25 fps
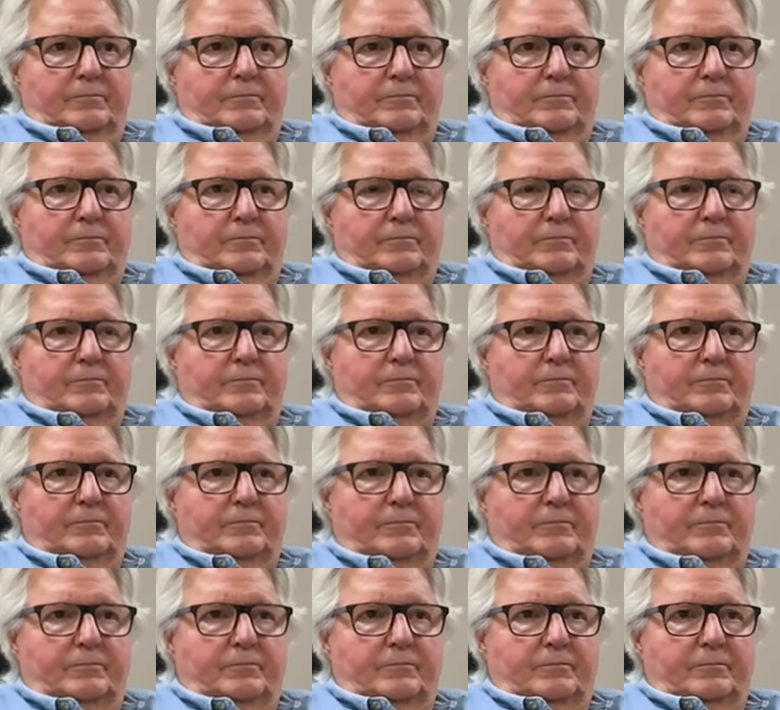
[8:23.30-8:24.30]

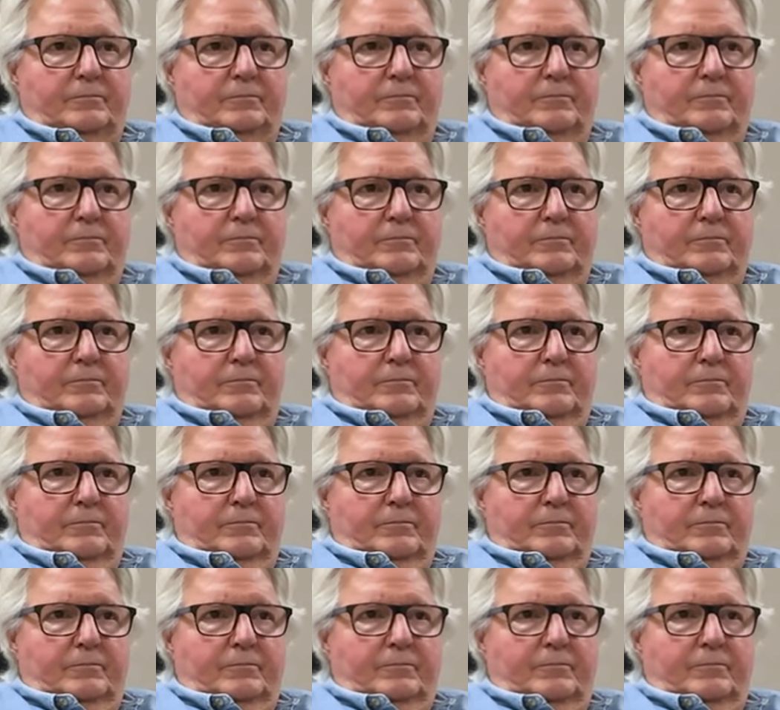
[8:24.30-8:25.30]

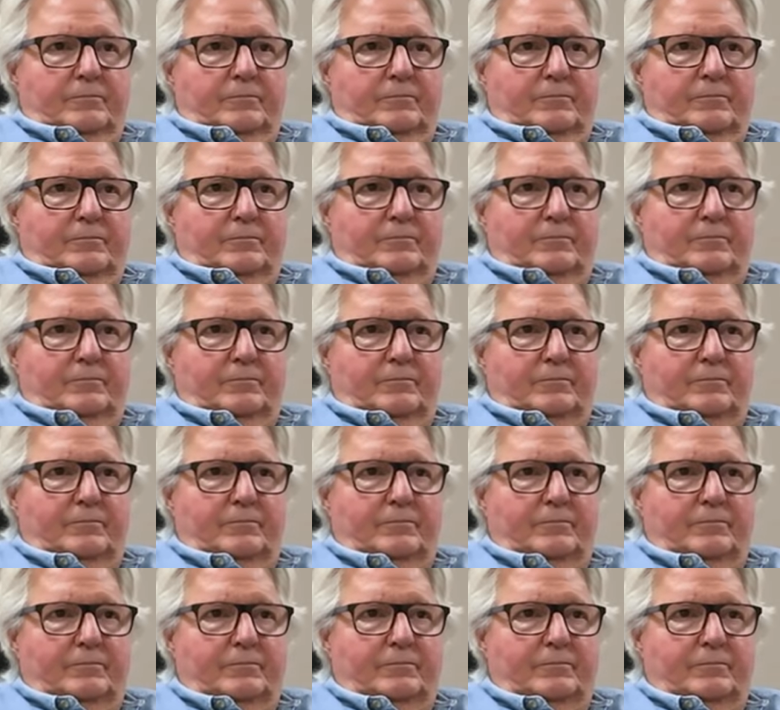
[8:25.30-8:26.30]

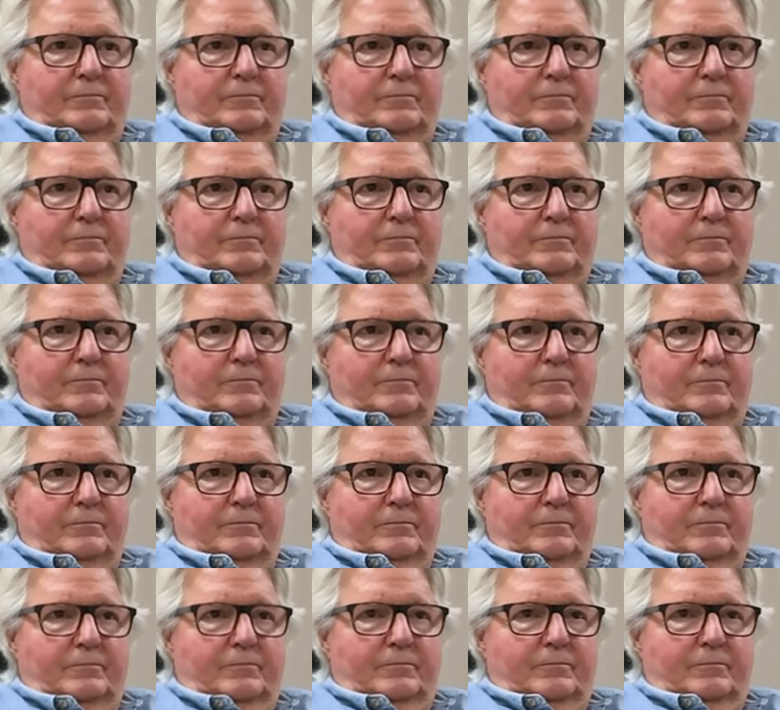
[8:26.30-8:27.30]

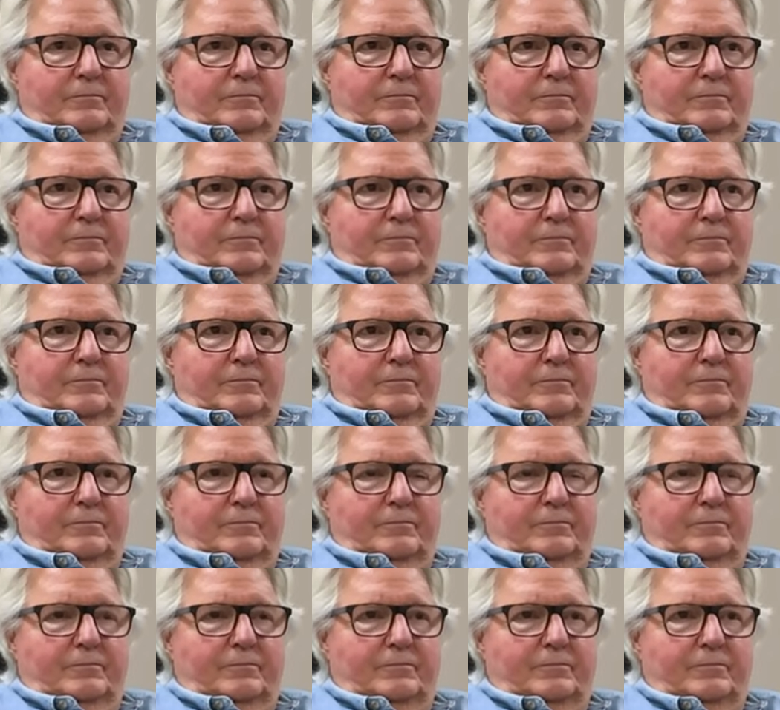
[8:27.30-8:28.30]

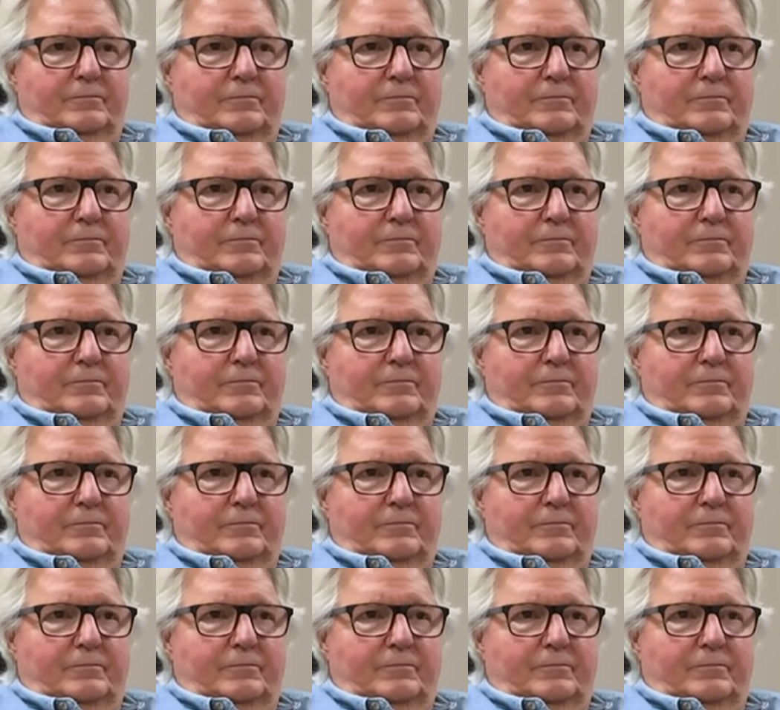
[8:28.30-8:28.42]
(not speaking)